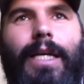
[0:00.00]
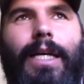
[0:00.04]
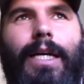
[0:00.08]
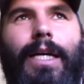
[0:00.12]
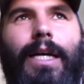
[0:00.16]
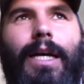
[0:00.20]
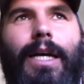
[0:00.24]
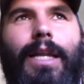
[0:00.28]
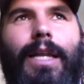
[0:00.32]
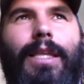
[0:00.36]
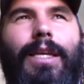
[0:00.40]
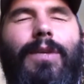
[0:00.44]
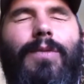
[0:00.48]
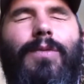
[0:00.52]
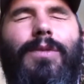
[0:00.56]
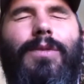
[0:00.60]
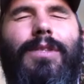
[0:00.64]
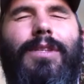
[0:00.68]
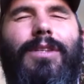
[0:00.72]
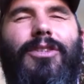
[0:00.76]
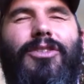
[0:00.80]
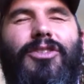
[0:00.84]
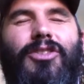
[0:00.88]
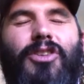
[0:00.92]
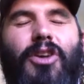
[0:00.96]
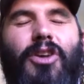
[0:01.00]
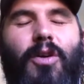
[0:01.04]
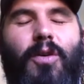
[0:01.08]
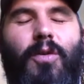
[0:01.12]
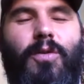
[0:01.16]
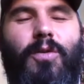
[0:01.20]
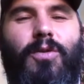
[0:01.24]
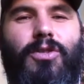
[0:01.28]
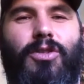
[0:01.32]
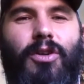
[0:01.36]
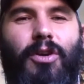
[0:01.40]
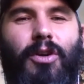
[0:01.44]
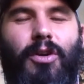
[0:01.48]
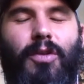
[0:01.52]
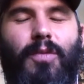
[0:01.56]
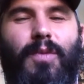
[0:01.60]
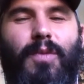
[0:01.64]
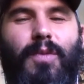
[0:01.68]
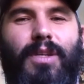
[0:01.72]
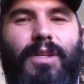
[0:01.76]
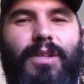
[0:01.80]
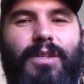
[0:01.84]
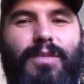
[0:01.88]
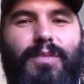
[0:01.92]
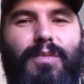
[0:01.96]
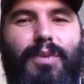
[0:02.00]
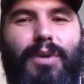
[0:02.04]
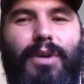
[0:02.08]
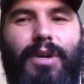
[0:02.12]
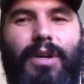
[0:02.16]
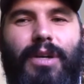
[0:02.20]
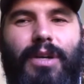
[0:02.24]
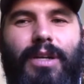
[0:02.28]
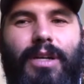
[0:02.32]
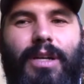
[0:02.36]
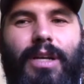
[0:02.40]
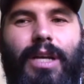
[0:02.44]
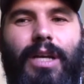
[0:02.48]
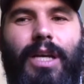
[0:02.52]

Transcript: I think it was in Joe Sugarman's book.